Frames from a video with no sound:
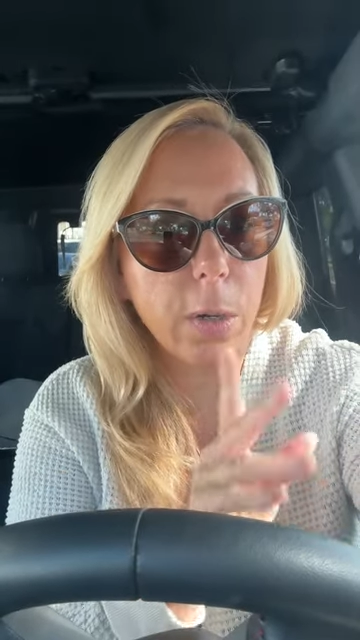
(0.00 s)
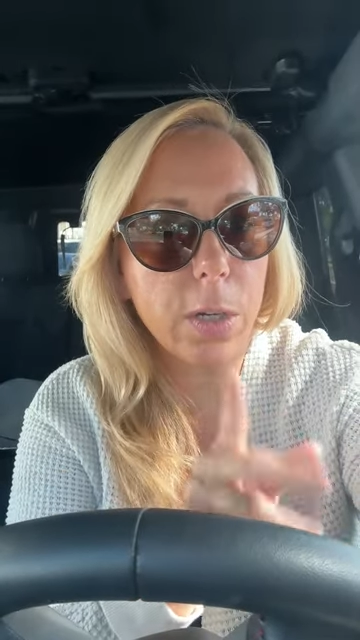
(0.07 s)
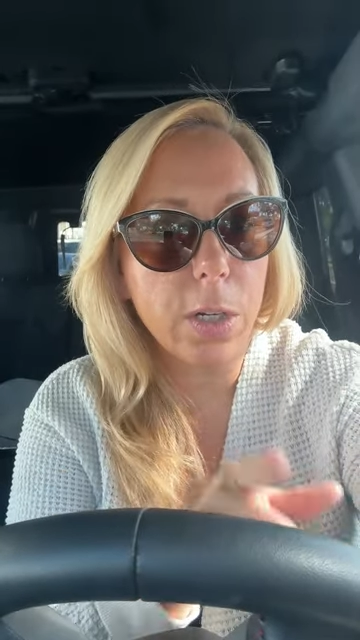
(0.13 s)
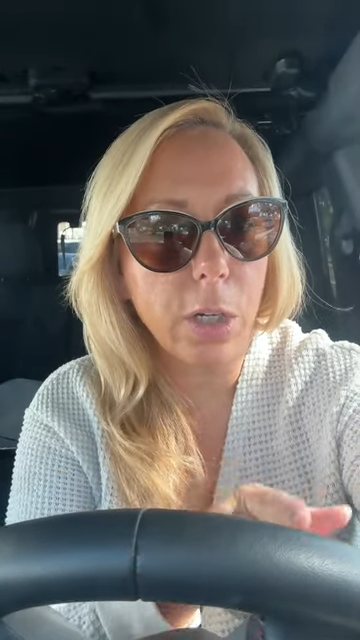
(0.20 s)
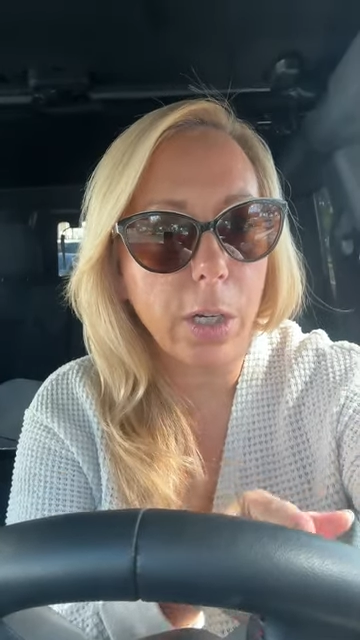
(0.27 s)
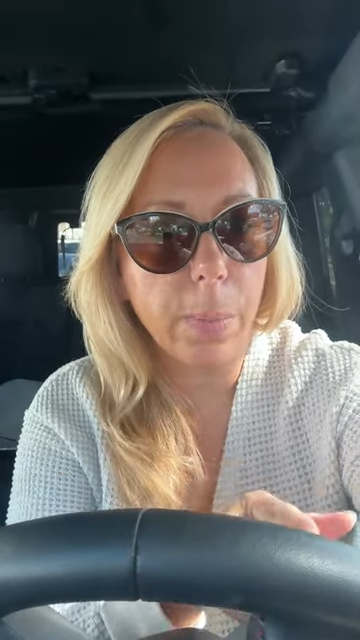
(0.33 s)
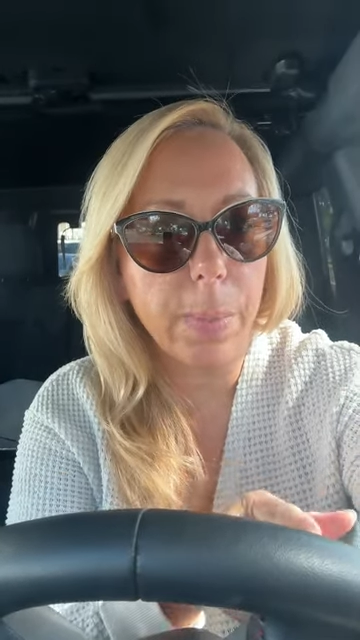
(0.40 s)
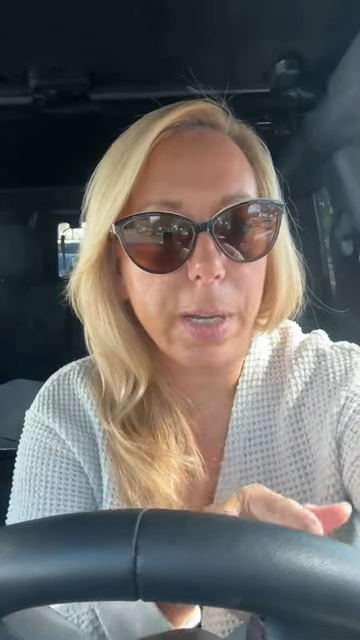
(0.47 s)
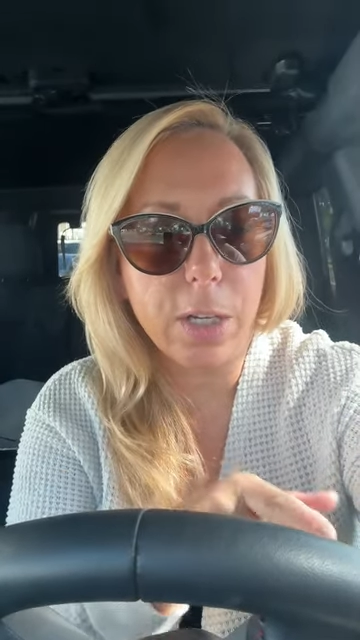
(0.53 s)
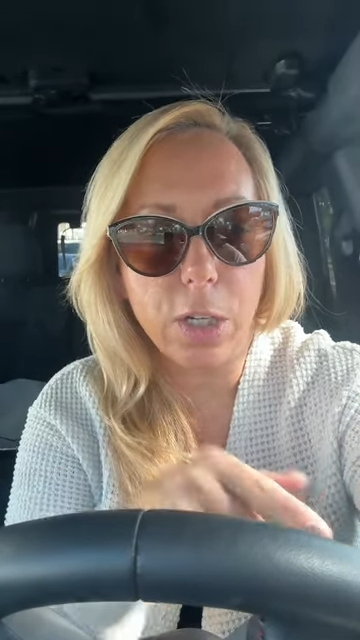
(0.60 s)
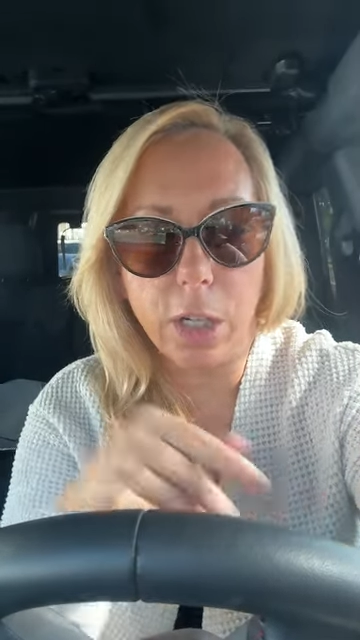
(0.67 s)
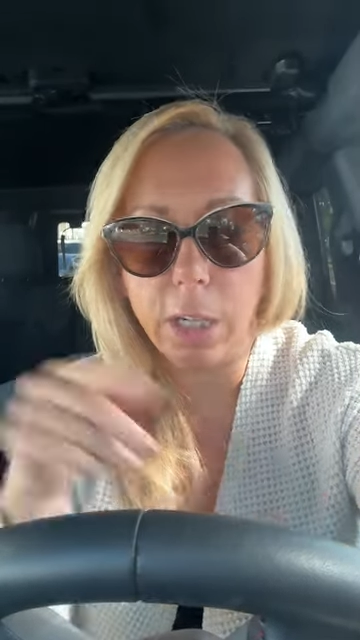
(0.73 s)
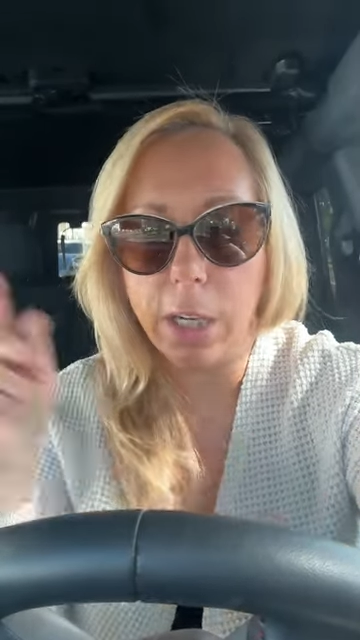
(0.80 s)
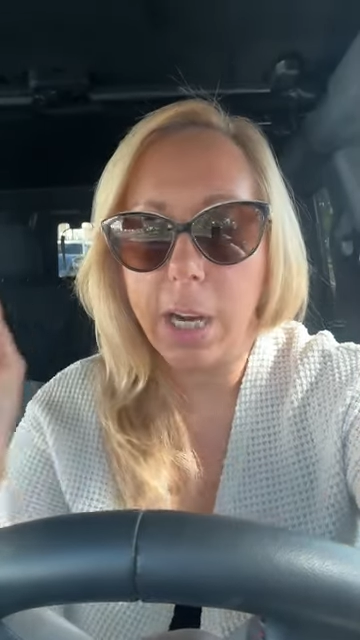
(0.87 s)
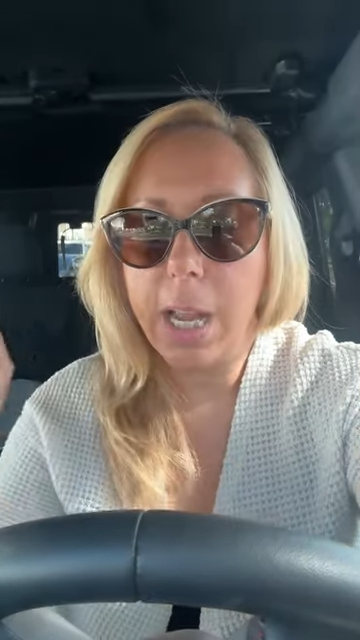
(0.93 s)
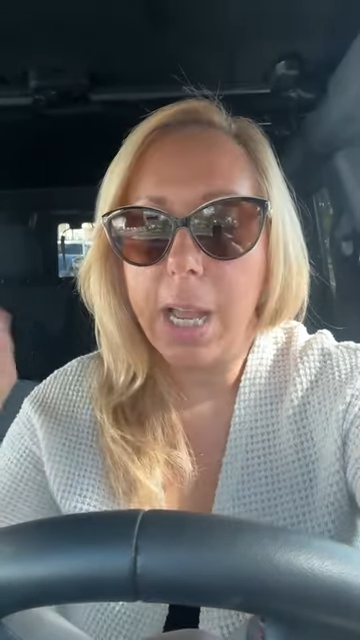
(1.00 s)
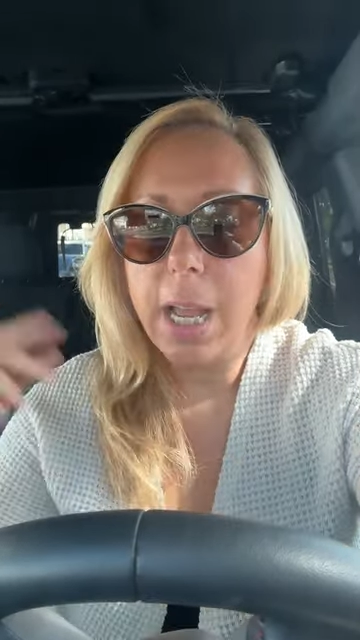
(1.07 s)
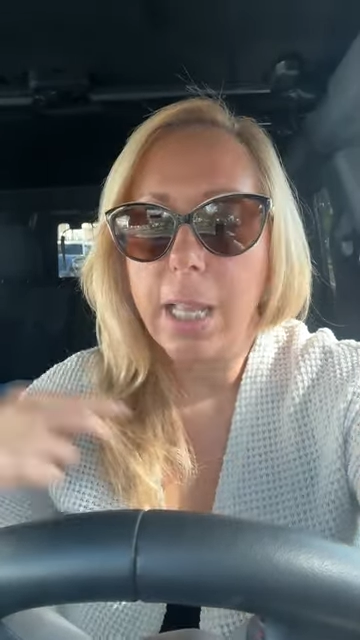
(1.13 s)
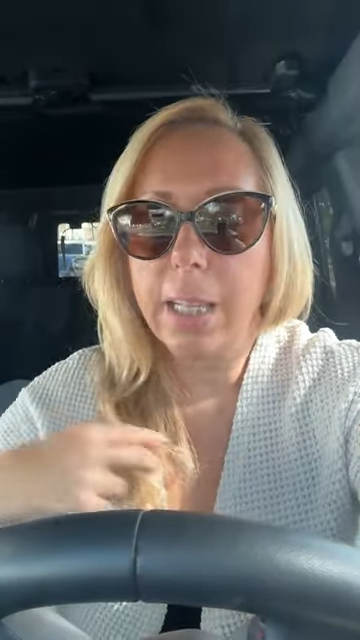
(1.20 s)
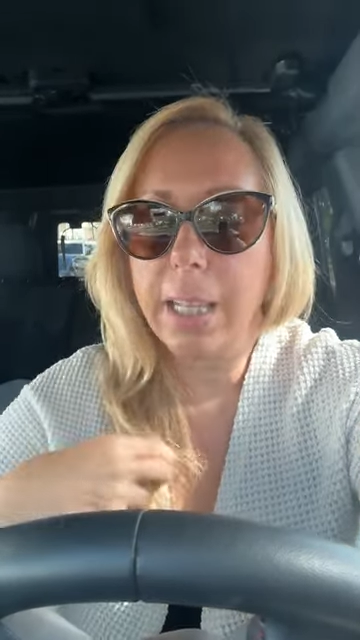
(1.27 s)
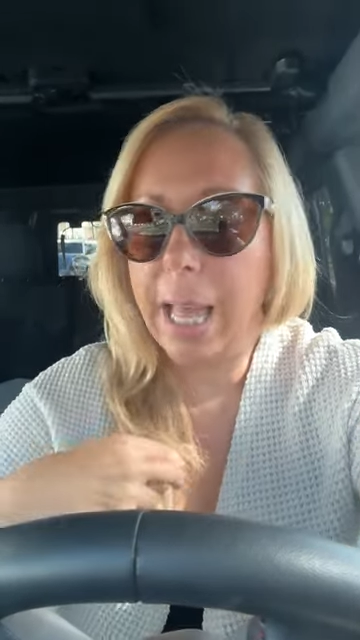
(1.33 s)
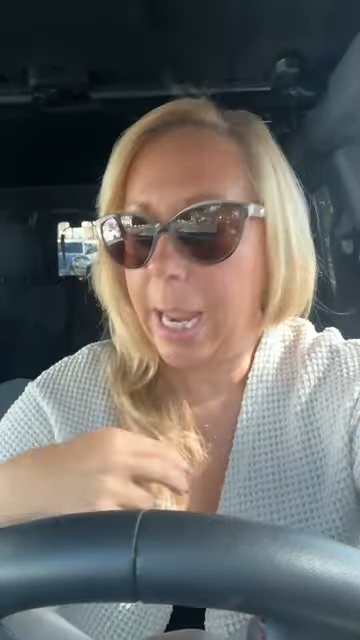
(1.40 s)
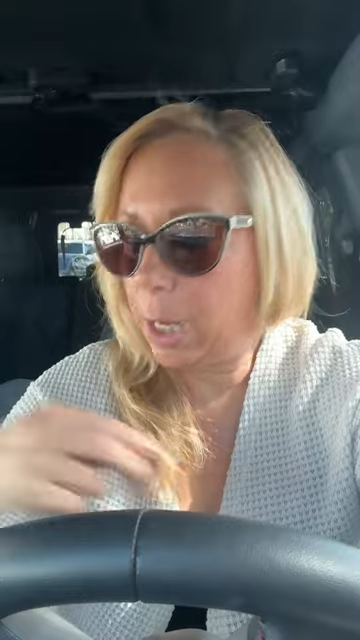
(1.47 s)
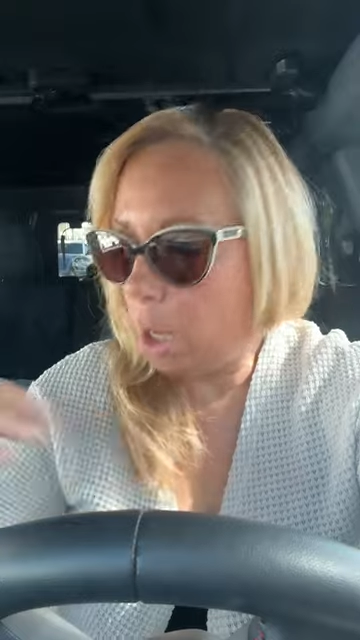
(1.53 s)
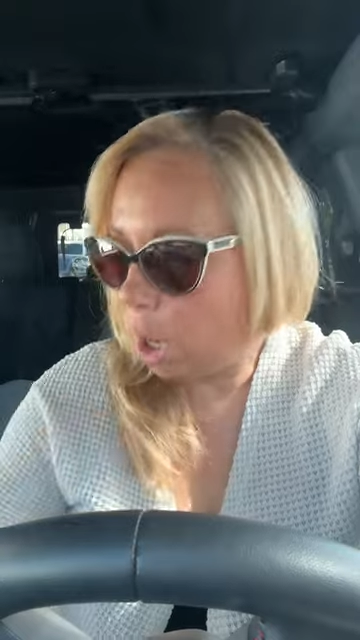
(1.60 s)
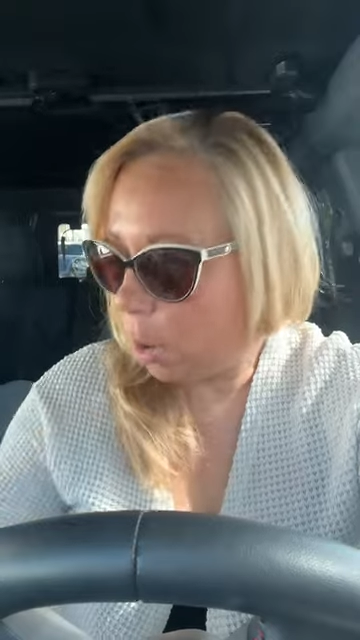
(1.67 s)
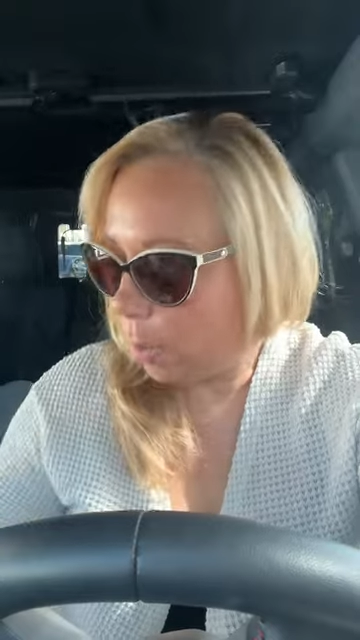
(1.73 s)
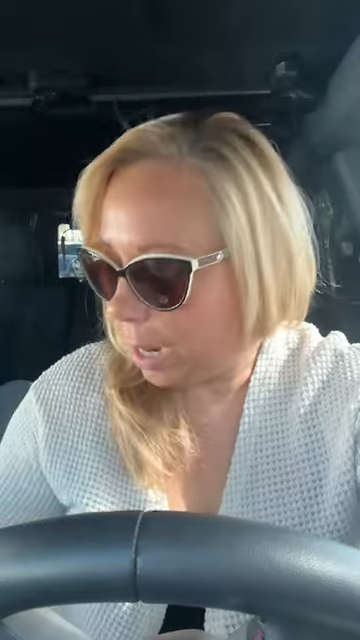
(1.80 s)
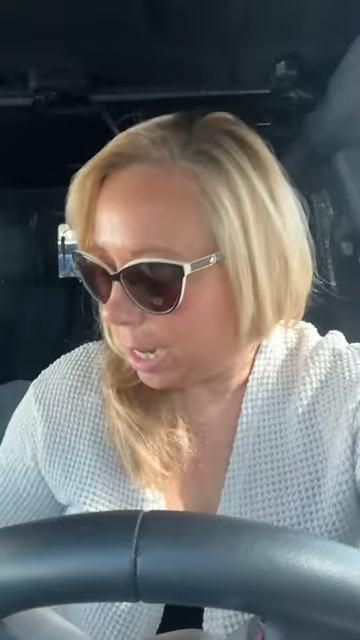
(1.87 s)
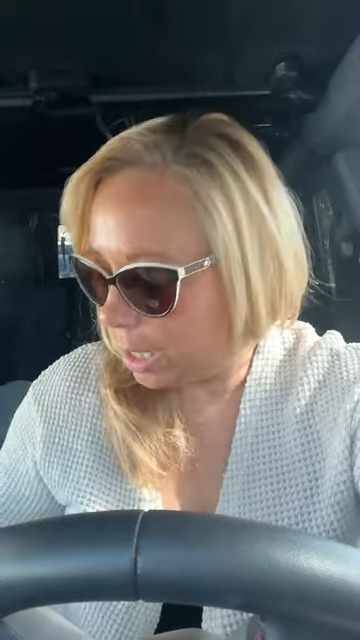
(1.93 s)
It took a picture. Like
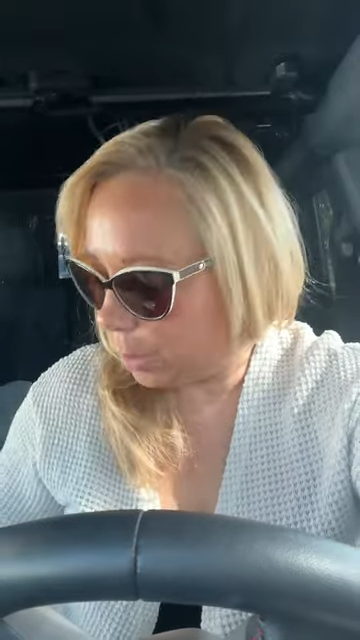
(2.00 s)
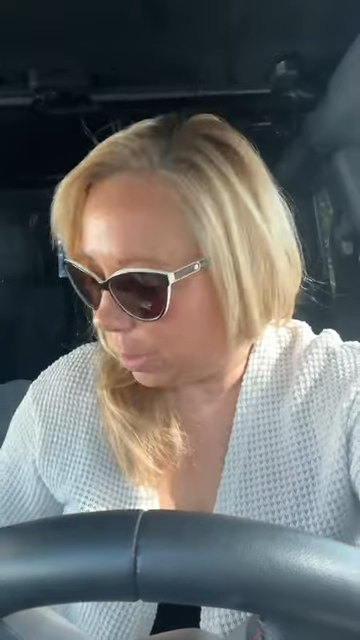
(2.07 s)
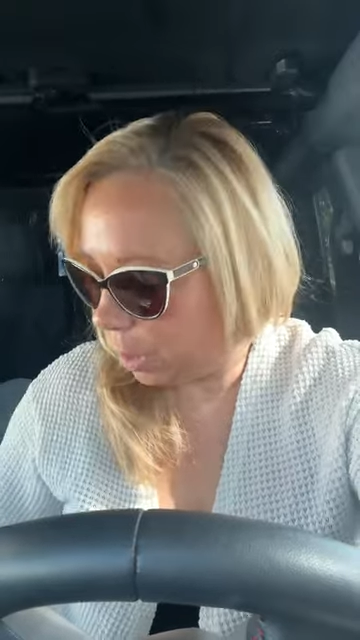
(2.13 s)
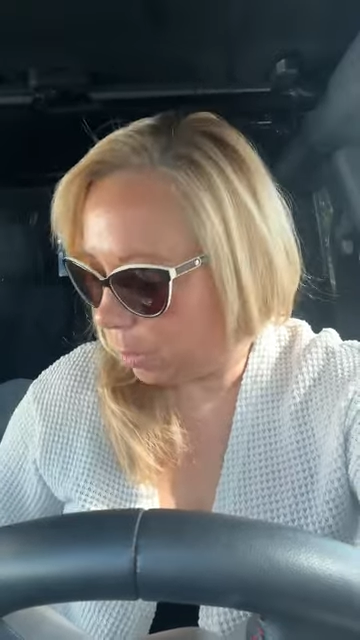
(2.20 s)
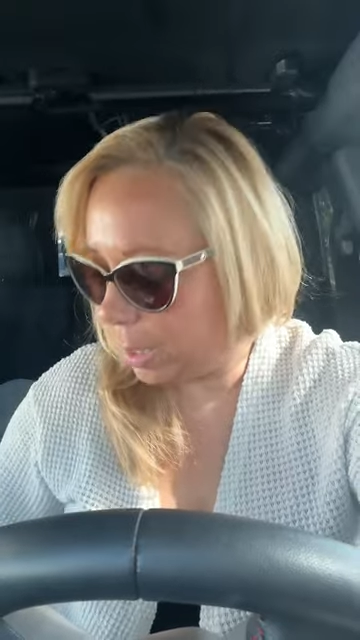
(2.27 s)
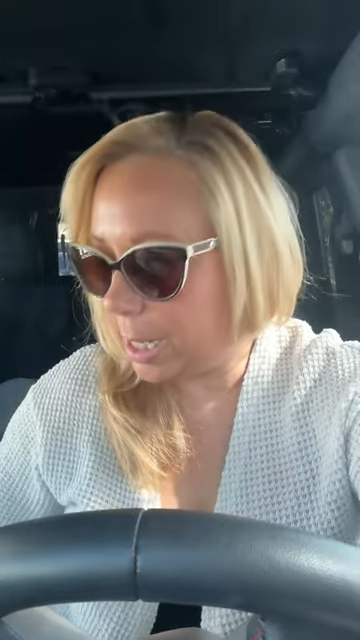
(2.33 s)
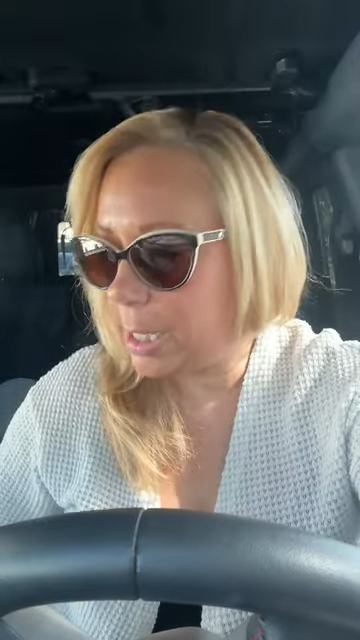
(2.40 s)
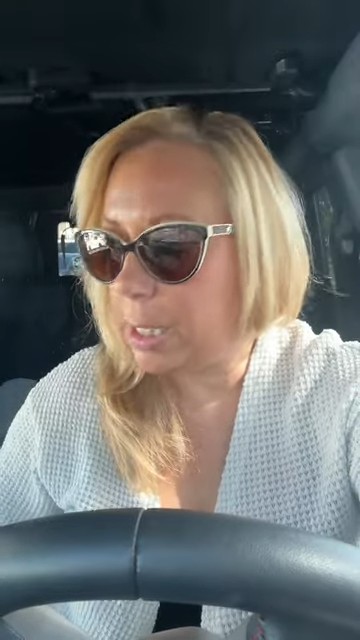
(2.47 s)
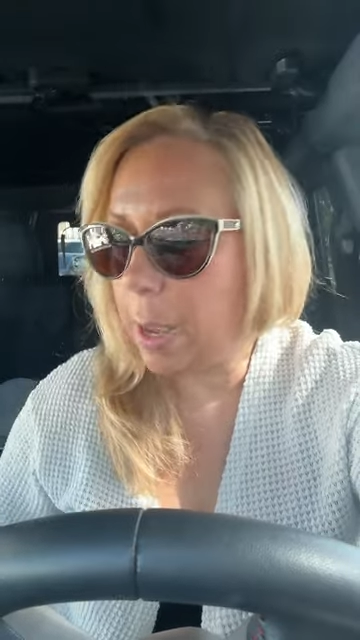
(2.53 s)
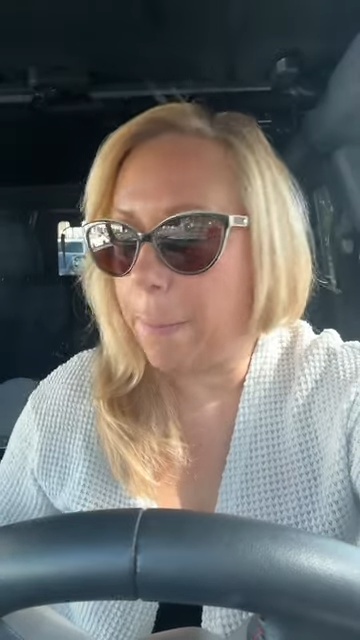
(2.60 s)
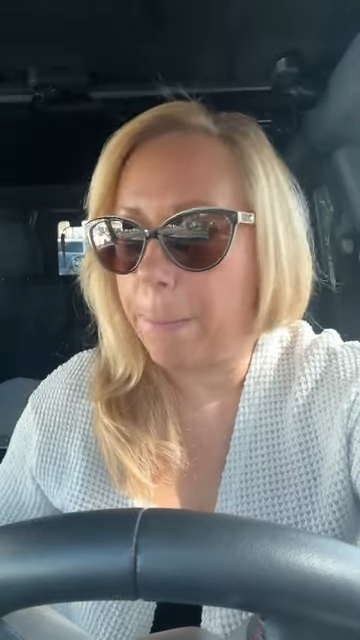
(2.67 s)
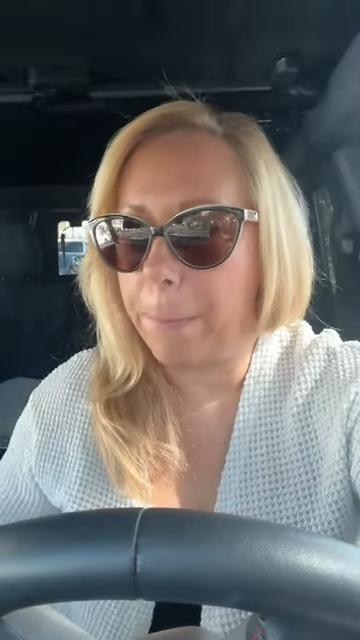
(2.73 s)
always, we always